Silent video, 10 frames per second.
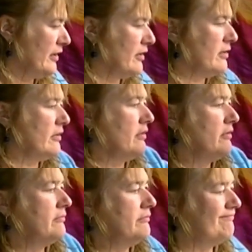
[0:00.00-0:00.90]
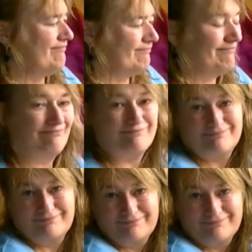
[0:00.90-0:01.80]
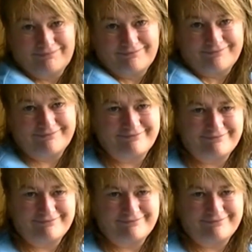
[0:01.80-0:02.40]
No one is speaking in this clip.